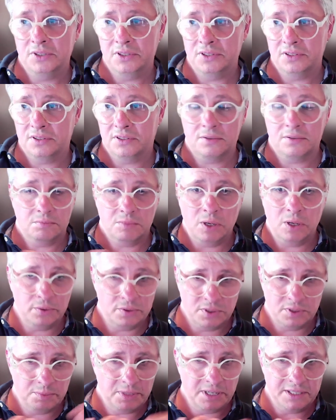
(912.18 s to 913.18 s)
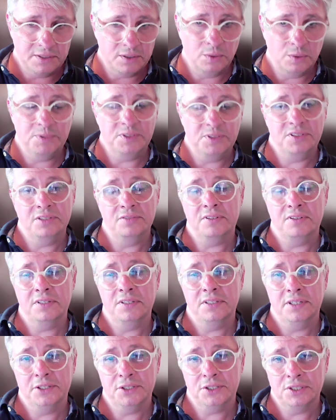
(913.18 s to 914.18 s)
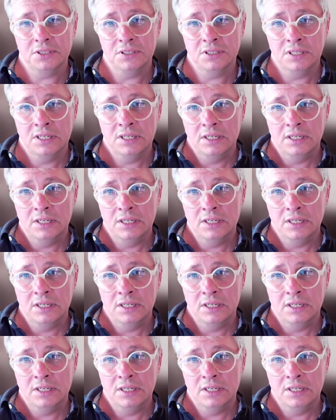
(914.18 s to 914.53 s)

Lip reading: is hosted by the OPC Foundation.